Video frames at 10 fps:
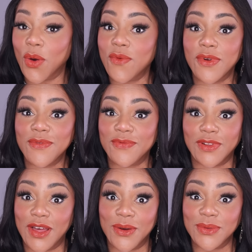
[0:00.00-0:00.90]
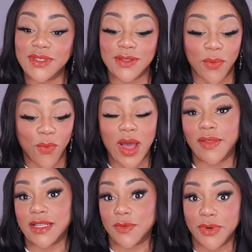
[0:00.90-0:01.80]
overflows.
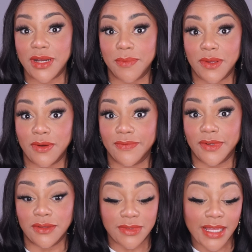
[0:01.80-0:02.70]
Wow, that's pretty beautiful.